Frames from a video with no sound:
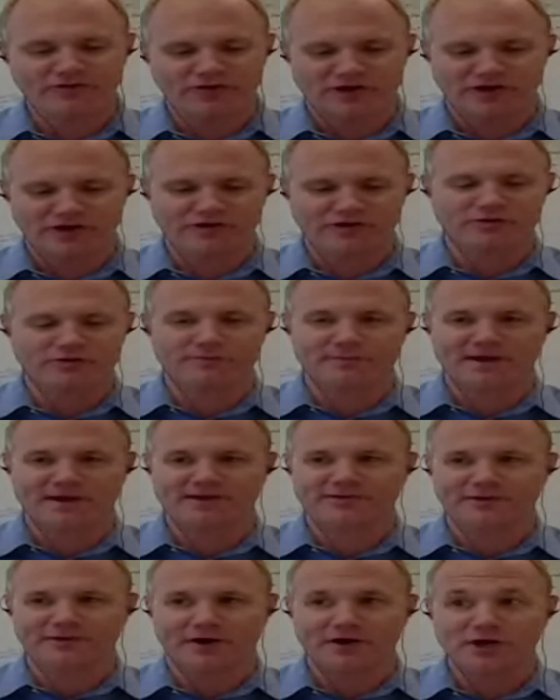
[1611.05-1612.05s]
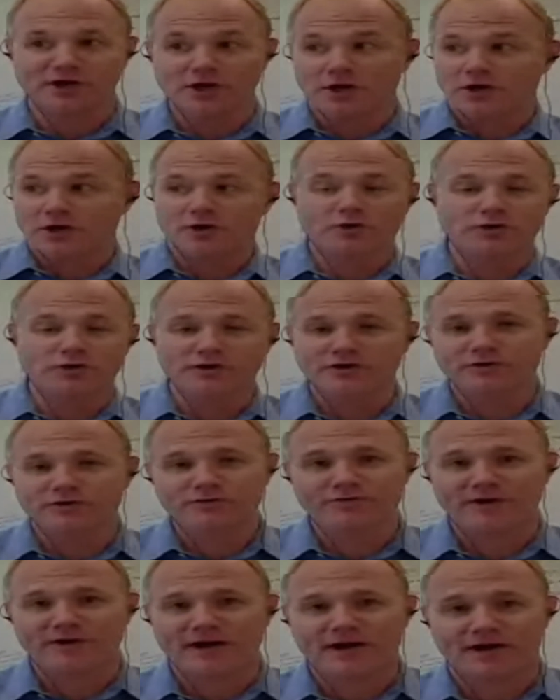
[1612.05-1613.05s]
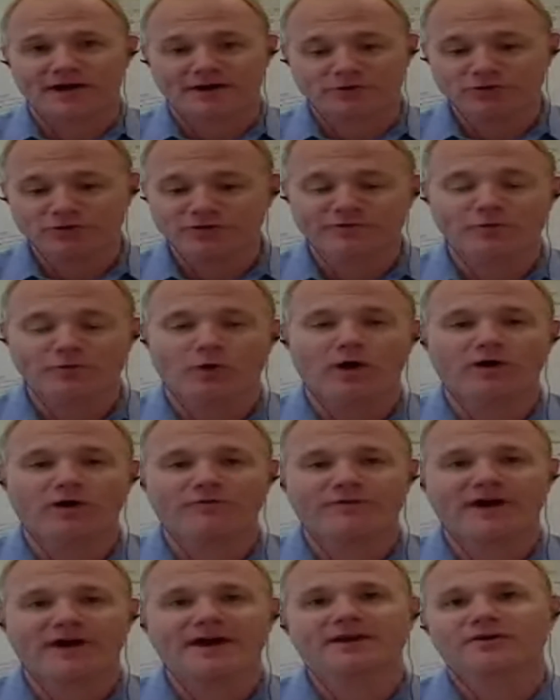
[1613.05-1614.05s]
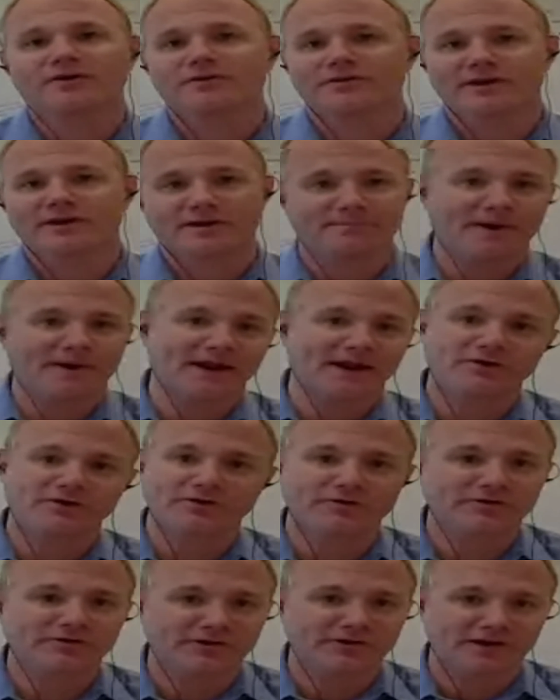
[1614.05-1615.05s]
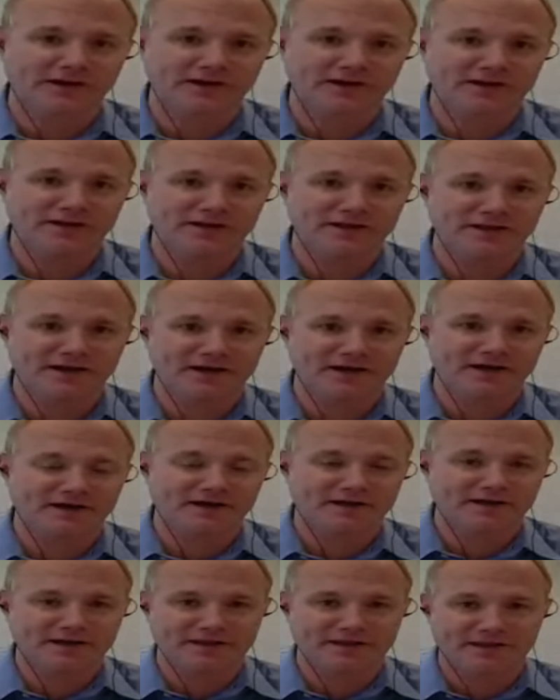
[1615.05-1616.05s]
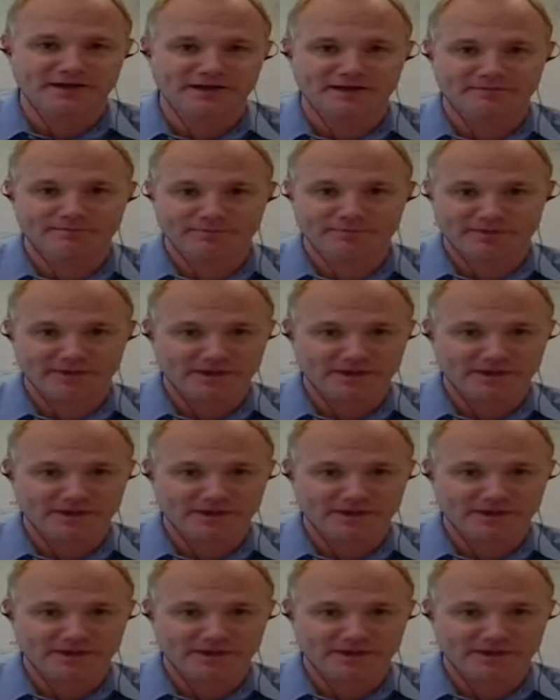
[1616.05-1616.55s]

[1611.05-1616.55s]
You can do it based on who you've uh, who you've qualified are the competitors in the in the